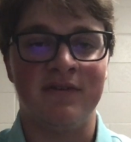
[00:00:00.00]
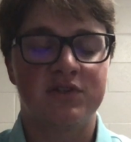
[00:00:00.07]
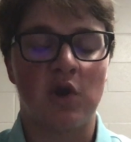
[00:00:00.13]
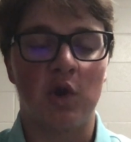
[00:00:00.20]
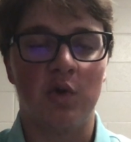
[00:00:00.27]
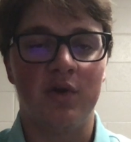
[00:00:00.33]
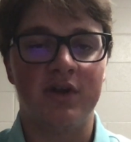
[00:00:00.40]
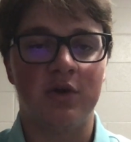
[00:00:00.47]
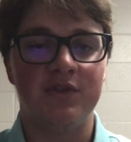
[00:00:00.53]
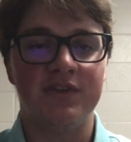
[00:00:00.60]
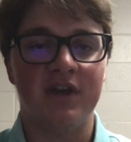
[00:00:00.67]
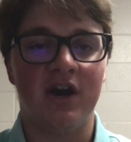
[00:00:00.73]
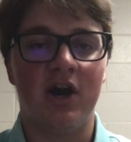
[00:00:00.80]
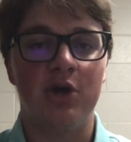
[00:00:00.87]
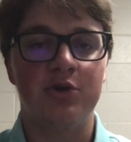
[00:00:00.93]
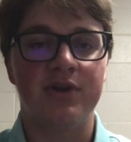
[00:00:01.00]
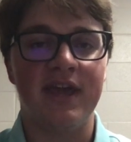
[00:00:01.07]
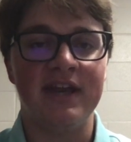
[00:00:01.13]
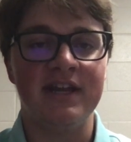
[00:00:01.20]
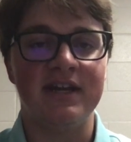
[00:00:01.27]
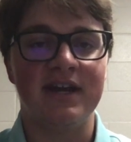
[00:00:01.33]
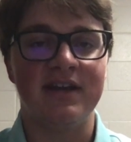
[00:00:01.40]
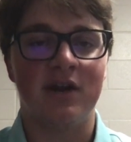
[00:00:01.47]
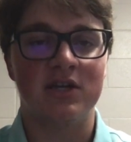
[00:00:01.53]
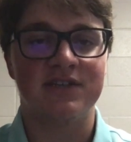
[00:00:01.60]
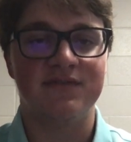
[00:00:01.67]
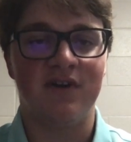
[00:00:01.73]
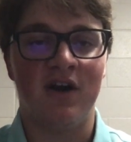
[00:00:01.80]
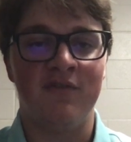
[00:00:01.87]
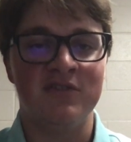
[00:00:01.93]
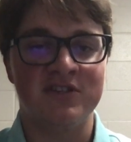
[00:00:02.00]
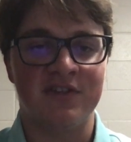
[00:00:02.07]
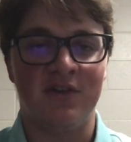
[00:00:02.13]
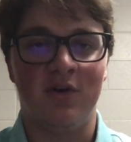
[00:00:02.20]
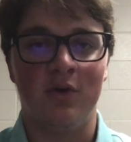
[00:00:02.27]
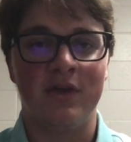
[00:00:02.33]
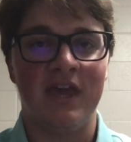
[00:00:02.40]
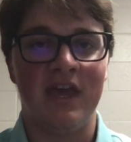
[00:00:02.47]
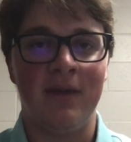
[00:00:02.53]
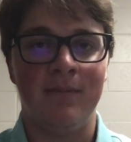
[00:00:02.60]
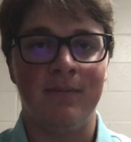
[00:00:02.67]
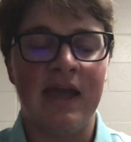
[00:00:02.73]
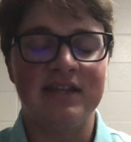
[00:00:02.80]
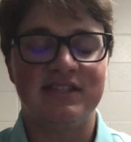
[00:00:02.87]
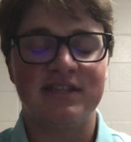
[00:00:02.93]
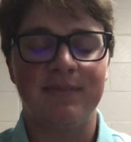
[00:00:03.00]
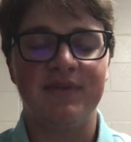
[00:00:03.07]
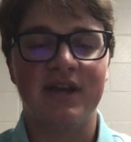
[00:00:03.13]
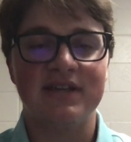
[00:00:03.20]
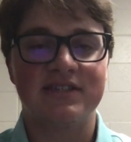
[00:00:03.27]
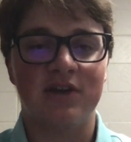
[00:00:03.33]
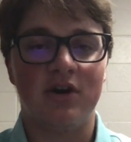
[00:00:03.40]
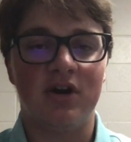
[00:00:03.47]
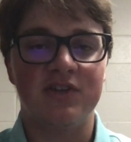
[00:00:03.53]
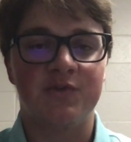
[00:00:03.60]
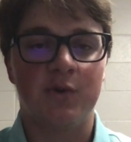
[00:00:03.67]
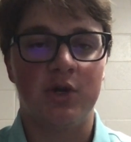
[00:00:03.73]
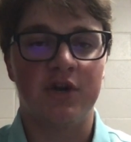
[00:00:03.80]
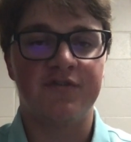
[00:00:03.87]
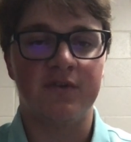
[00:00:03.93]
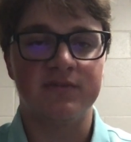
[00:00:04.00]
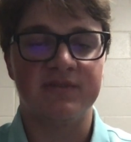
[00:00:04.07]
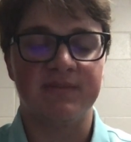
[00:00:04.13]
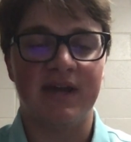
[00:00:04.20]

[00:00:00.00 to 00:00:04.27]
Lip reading: totaling only 189 yards of offense on the whole game. And something I saw on Twitter from some